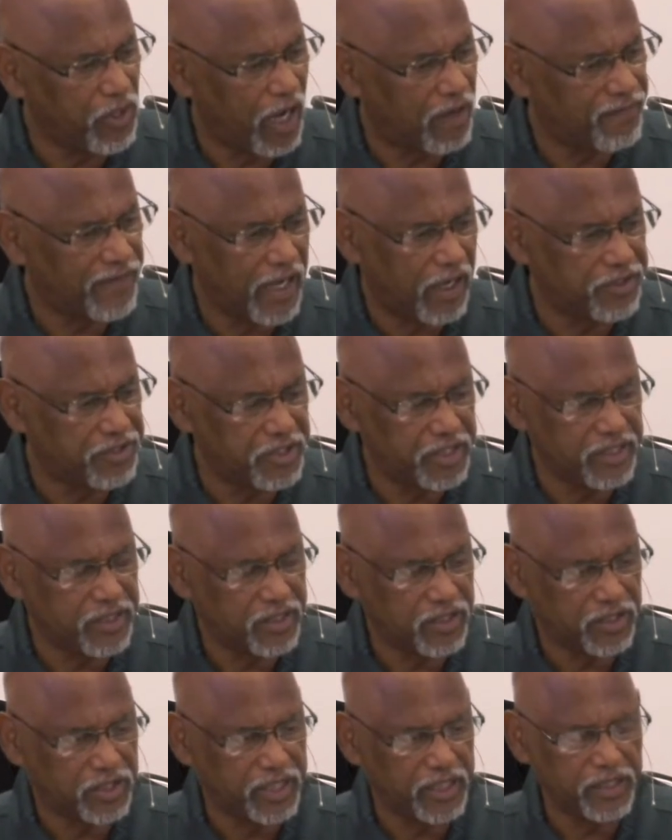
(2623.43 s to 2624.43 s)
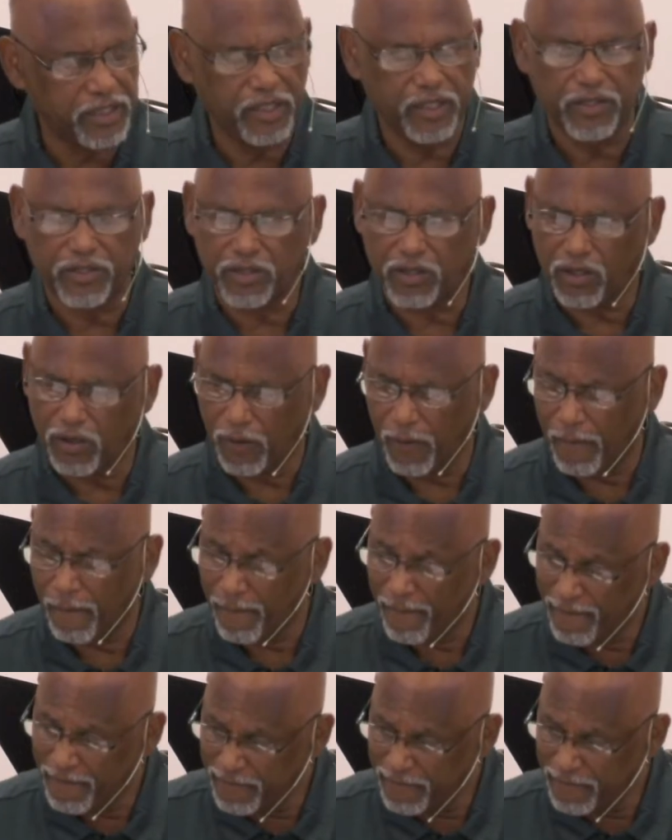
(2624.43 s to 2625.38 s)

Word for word: you know, I found Jesus ten years ago.